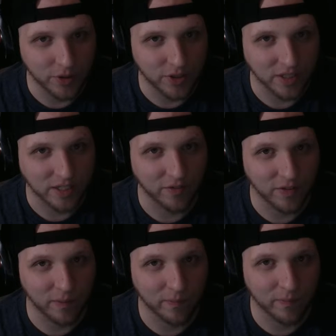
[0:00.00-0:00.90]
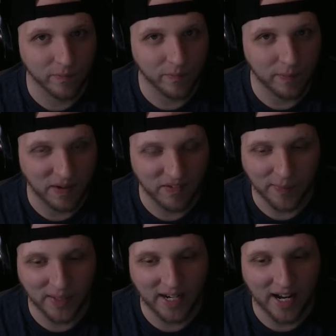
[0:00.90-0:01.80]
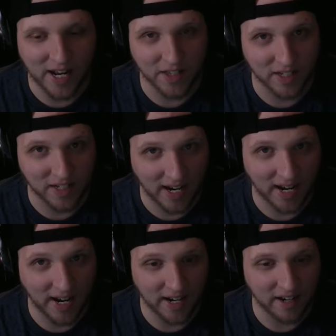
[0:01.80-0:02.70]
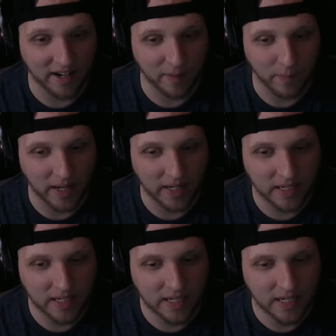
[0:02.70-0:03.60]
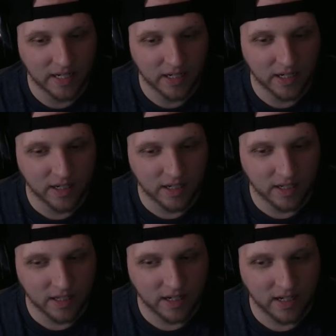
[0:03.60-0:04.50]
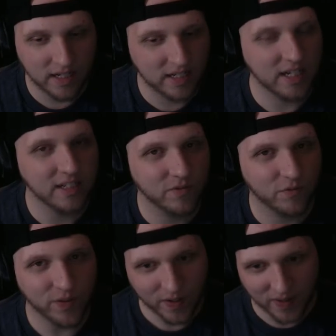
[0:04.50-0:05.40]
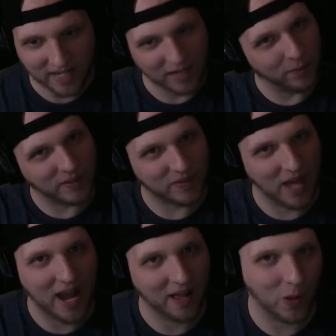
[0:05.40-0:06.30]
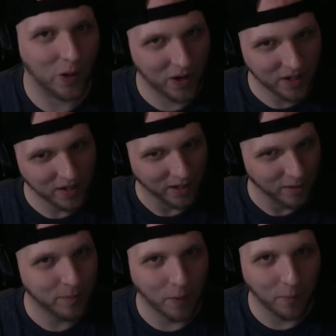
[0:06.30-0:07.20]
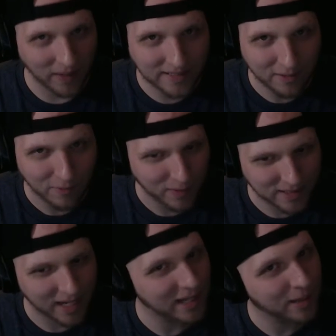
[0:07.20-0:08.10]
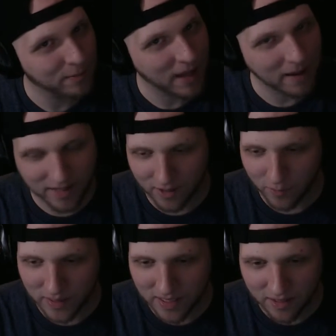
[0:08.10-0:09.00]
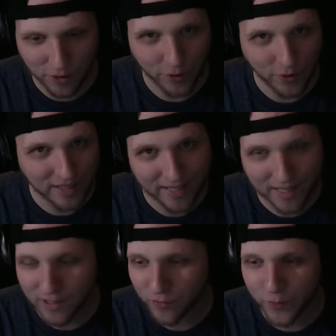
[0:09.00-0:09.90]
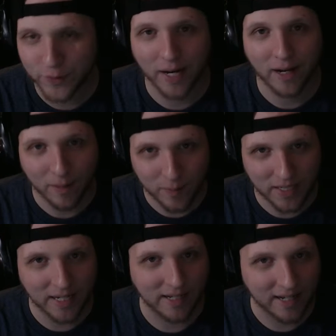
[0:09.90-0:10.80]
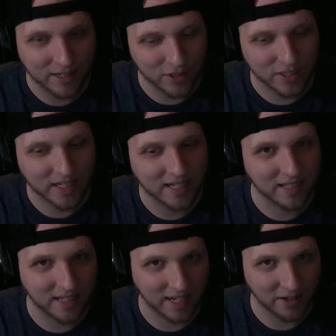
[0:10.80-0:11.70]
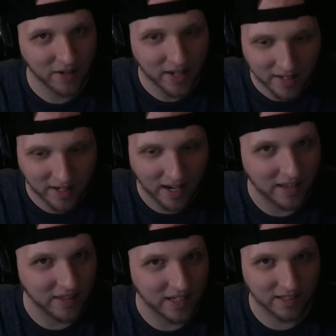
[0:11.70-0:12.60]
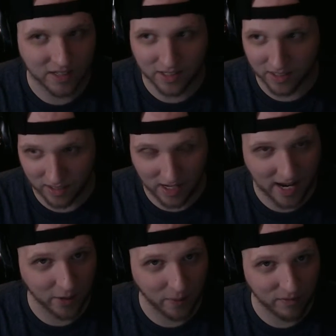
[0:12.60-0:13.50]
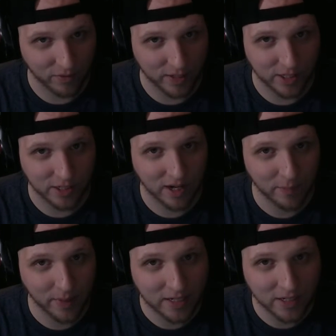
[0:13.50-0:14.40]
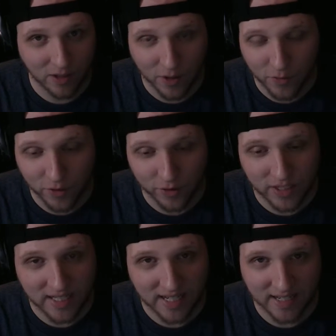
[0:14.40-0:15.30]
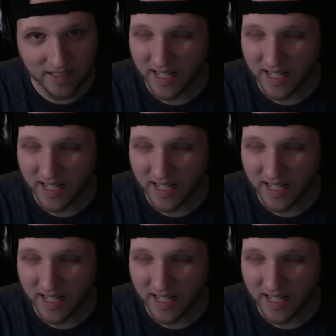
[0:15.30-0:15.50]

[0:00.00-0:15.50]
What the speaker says: and stuff that my family had and that I had, and I'm like, it didn't feel like it was that long, but was it? Was dial-up that, was it 30 seconds for dial-up to connect just to get to the internet, and then you had to wait for each internet page to load 30 seconds?